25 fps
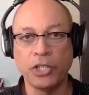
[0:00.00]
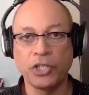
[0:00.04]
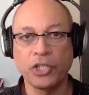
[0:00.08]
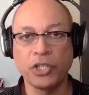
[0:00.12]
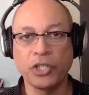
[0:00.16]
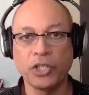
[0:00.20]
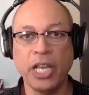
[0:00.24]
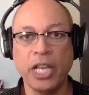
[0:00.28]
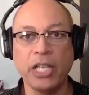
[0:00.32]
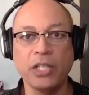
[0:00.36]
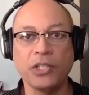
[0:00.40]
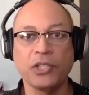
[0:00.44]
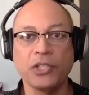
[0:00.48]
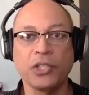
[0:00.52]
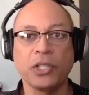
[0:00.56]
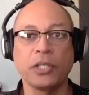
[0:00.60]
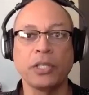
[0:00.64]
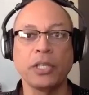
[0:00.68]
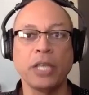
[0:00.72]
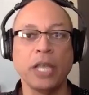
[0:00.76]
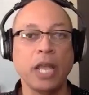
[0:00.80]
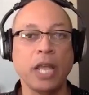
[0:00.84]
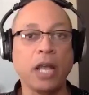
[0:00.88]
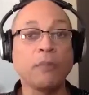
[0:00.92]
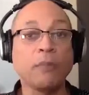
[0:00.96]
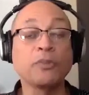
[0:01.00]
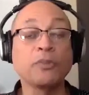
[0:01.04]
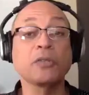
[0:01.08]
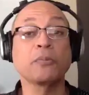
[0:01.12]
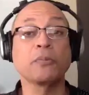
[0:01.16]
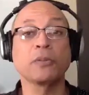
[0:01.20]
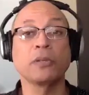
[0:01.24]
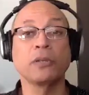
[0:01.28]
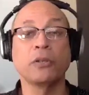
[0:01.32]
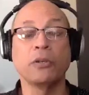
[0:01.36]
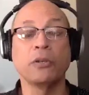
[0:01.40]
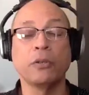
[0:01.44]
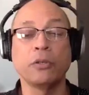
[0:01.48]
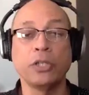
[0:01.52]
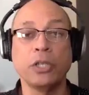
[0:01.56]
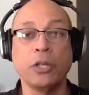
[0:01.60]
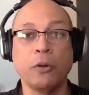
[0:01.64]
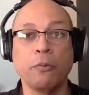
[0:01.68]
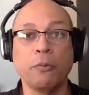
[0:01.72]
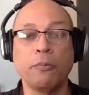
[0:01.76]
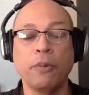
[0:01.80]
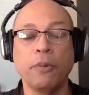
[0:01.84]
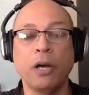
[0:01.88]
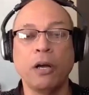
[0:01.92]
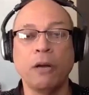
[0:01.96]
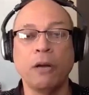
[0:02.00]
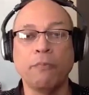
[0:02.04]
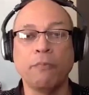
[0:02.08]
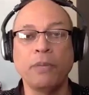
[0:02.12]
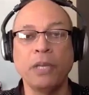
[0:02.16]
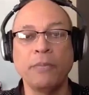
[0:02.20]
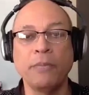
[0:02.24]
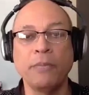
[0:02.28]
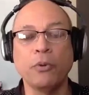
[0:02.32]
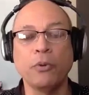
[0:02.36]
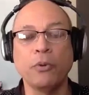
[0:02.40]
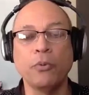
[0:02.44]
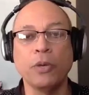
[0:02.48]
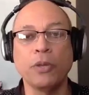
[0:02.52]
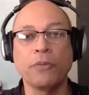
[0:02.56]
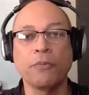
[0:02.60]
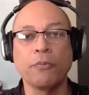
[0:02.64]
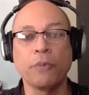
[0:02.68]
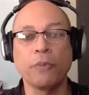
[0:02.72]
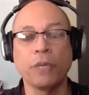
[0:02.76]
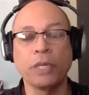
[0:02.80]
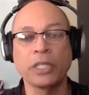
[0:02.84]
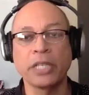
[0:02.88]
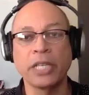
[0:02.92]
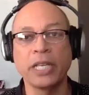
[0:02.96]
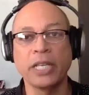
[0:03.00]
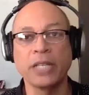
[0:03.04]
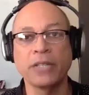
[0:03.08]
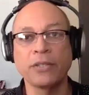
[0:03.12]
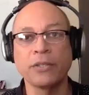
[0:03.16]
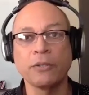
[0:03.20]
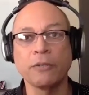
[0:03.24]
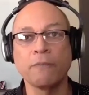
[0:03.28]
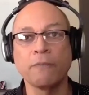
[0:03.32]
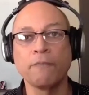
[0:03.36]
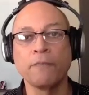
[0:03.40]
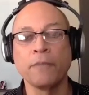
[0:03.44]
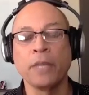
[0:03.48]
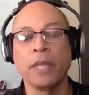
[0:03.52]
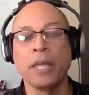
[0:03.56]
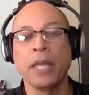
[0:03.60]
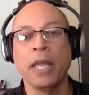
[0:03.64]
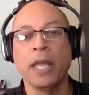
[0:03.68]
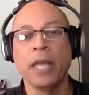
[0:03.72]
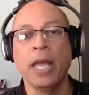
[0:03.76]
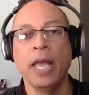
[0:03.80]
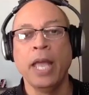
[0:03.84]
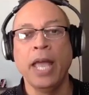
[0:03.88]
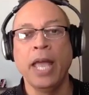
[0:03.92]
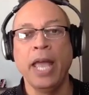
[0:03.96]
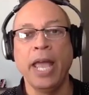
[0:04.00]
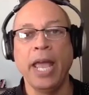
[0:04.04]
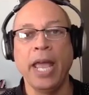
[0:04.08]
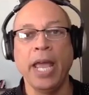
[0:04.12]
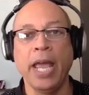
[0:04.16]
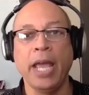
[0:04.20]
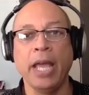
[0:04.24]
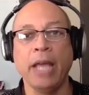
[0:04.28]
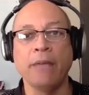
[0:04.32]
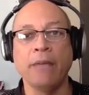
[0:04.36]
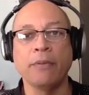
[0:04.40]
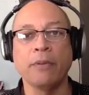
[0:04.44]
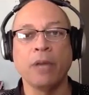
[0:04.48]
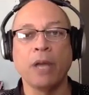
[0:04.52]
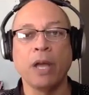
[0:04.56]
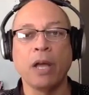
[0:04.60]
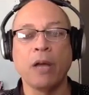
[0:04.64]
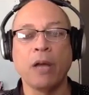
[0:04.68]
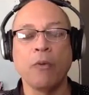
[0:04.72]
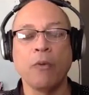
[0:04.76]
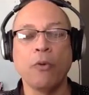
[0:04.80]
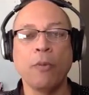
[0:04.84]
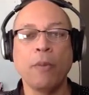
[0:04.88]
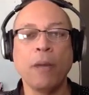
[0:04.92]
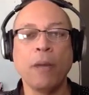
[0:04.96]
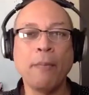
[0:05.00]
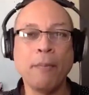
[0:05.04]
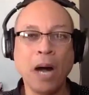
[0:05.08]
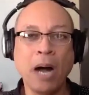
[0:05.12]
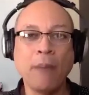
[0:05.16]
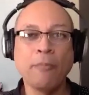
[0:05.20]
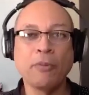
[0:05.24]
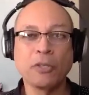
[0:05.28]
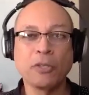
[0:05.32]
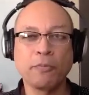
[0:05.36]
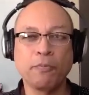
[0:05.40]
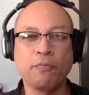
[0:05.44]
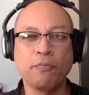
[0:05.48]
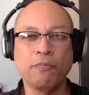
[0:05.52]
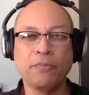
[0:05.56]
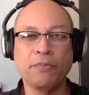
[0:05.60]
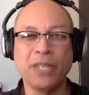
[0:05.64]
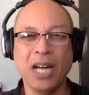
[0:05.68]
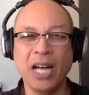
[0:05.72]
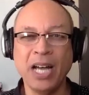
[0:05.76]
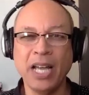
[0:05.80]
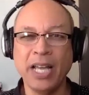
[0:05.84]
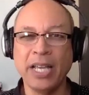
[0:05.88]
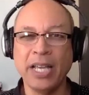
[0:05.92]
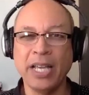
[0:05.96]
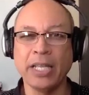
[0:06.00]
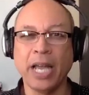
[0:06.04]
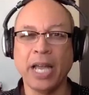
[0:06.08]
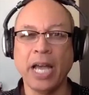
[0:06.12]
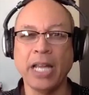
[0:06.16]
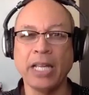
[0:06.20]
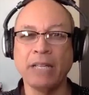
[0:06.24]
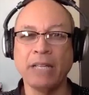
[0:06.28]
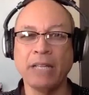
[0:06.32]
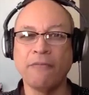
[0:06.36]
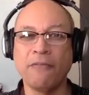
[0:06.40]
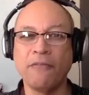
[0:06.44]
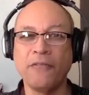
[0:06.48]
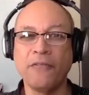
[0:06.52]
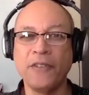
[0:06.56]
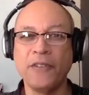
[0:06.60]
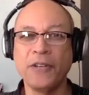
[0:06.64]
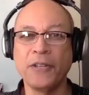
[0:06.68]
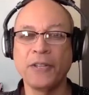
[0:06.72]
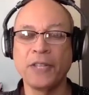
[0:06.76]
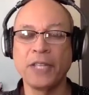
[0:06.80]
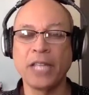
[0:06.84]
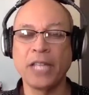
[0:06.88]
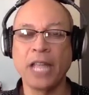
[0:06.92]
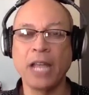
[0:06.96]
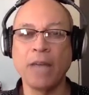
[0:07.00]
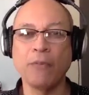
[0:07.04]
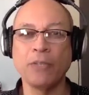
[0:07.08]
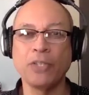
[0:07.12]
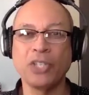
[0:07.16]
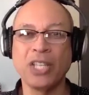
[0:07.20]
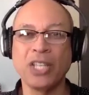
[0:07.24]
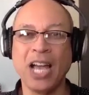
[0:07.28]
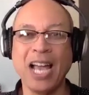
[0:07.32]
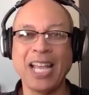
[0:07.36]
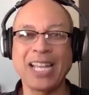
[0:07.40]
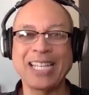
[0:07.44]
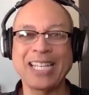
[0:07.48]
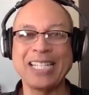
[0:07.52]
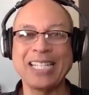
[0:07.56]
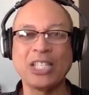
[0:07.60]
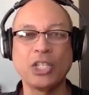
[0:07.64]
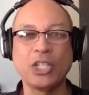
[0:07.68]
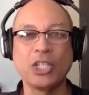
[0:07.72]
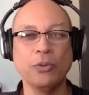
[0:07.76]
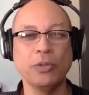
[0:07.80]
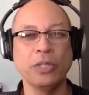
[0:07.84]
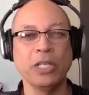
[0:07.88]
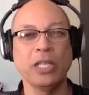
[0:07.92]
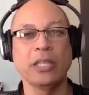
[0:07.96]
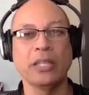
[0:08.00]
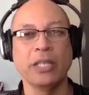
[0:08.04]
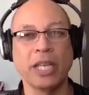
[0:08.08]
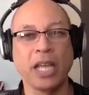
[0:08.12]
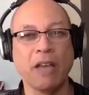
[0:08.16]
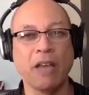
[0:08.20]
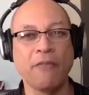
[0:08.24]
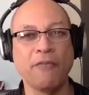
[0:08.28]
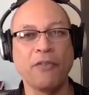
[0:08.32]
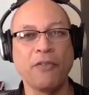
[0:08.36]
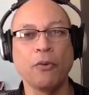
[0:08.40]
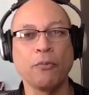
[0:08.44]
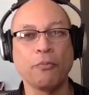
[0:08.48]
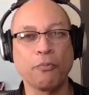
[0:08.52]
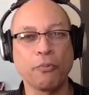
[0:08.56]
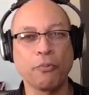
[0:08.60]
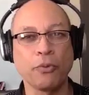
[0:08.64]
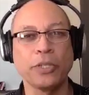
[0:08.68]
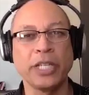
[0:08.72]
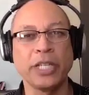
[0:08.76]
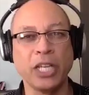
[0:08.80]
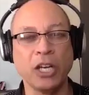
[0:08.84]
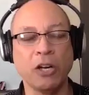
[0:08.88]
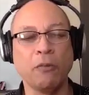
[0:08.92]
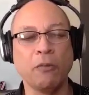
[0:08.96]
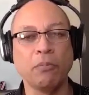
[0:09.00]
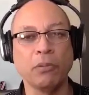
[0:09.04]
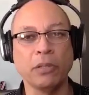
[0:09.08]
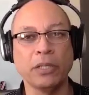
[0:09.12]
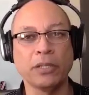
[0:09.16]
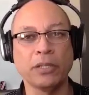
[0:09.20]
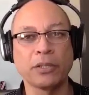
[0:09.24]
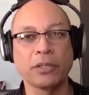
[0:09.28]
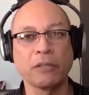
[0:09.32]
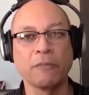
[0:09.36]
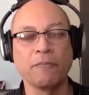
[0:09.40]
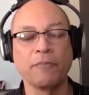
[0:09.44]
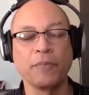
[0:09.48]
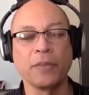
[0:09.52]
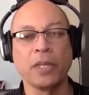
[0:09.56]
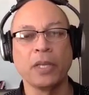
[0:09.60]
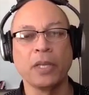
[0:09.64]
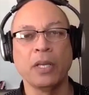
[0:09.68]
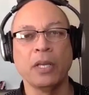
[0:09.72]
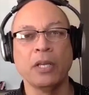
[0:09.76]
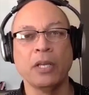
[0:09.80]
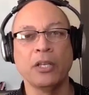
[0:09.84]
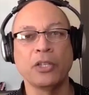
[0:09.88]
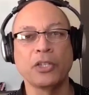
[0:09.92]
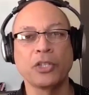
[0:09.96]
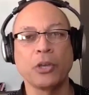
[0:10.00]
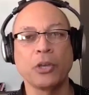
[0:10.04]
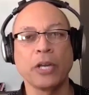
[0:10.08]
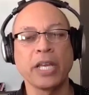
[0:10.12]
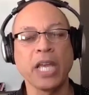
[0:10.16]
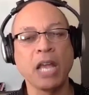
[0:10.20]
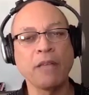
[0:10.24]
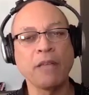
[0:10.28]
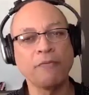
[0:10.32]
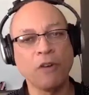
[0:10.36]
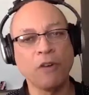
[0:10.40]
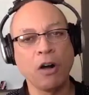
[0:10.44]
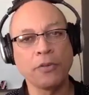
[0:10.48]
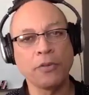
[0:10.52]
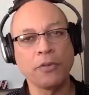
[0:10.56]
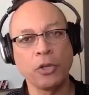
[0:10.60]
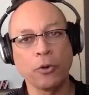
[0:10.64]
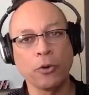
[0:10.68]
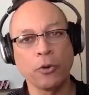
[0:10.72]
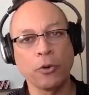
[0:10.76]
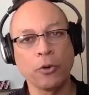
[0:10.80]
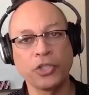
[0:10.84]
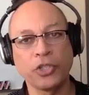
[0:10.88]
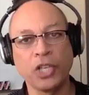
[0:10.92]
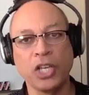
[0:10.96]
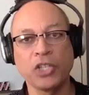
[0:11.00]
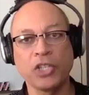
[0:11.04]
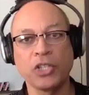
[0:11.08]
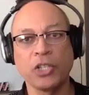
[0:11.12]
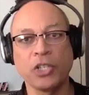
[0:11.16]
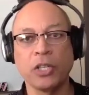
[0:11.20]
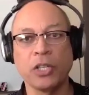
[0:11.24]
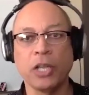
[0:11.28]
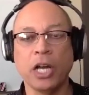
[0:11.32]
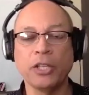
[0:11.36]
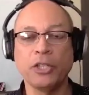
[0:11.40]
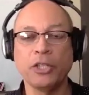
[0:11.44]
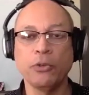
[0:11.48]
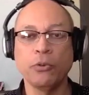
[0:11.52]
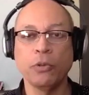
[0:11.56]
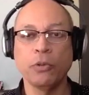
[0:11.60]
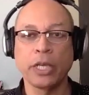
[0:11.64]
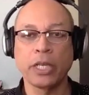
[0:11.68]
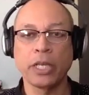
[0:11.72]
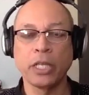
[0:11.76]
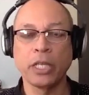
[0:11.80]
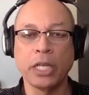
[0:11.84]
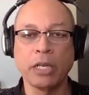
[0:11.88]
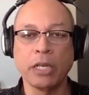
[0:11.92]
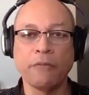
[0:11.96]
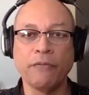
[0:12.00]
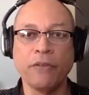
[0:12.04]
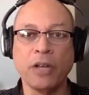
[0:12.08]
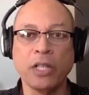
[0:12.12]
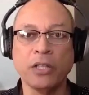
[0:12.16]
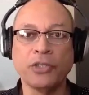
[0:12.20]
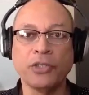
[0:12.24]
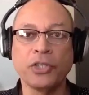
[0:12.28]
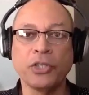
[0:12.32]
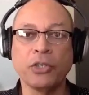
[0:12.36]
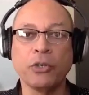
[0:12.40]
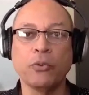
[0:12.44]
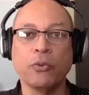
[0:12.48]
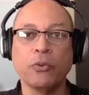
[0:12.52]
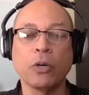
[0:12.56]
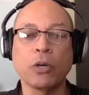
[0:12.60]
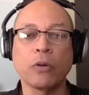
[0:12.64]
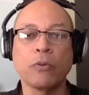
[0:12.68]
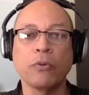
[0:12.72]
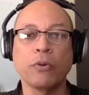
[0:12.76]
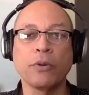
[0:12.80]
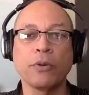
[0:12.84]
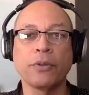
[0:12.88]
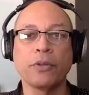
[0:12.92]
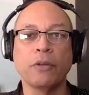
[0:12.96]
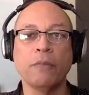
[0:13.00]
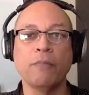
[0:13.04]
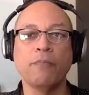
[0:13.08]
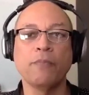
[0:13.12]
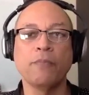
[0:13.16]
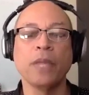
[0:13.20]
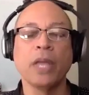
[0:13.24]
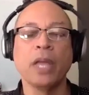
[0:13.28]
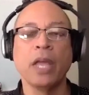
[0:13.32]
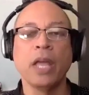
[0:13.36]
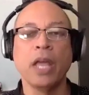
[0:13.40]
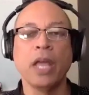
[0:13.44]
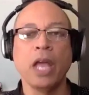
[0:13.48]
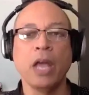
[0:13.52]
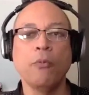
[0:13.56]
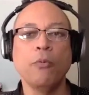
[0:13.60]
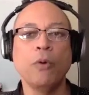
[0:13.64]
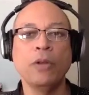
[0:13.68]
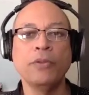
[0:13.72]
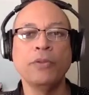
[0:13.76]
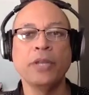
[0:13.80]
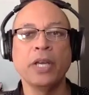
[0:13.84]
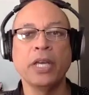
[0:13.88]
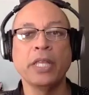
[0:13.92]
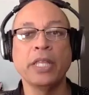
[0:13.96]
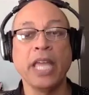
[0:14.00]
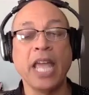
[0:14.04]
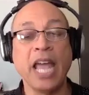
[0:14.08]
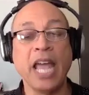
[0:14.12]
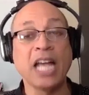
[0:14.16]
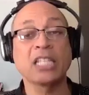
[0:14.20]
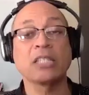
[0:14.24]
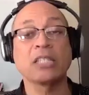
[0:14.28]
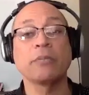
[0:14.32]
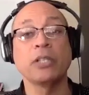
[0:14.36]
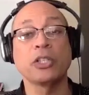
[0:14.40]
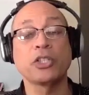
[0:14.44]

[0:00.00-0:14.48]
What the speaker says: States. It helps people with breast cancer. And when my mom was dying, I didn't feel that I could do anything. I felt pretty helpless. So I got involved in the organization. I do like a lot of volunteer work with them. And one day they asked me